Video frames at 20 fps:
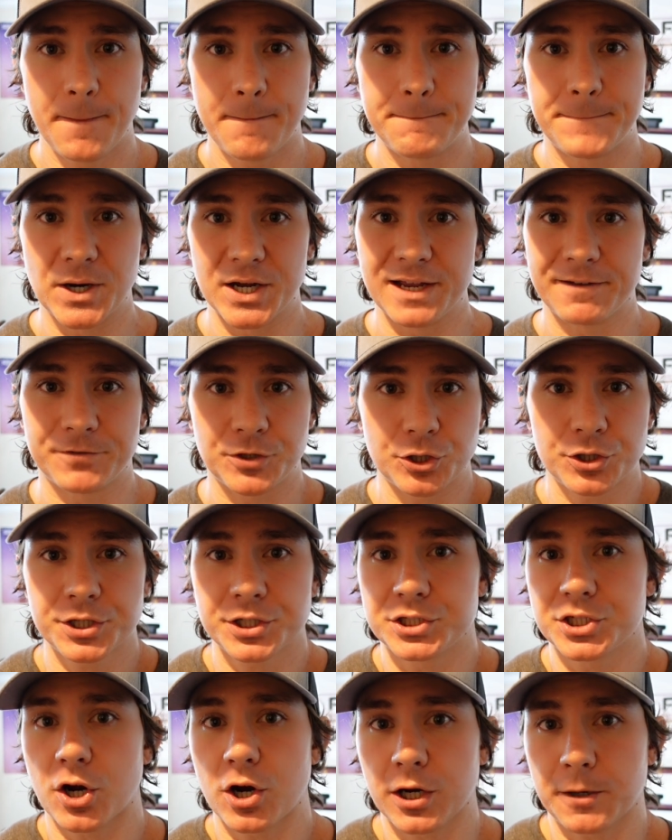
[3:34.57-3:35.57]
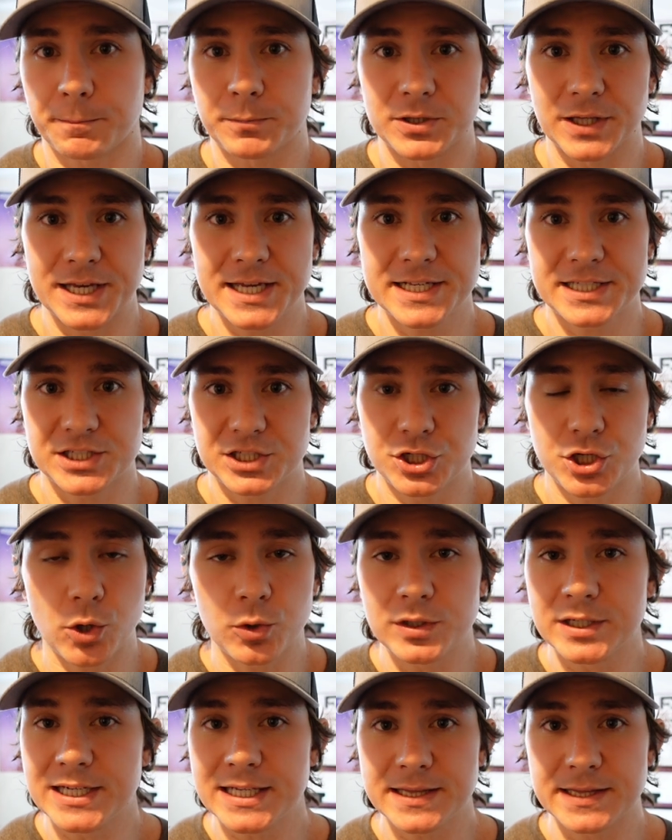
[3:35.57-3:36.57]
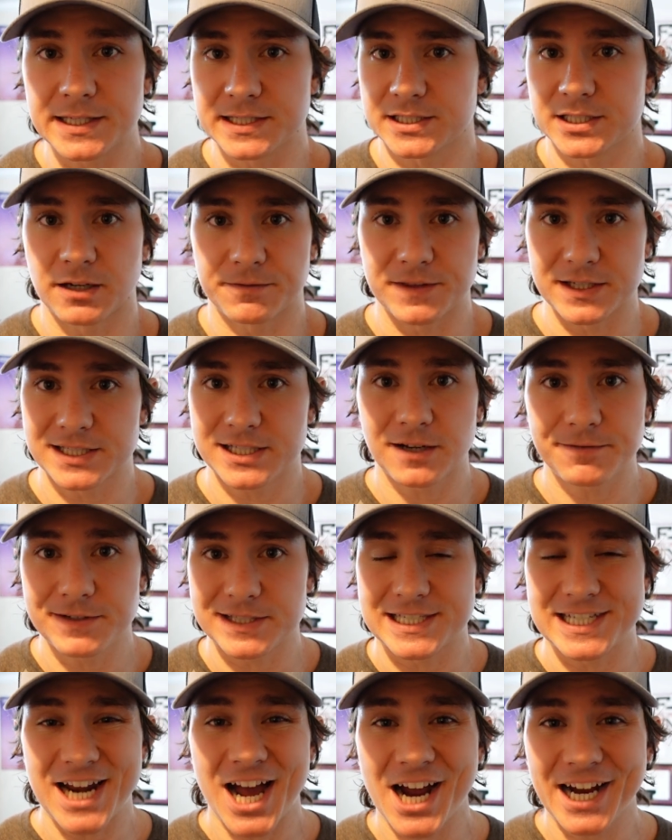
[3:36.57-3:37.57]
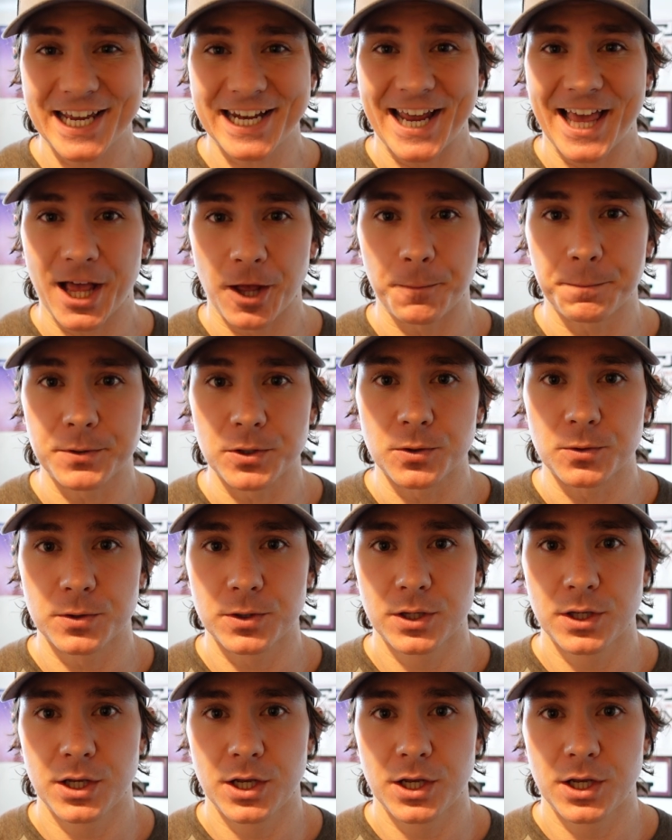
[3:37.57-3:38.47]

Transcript: but if you're in a dark place, you don't need this stuff. This stuff is not gonna help you.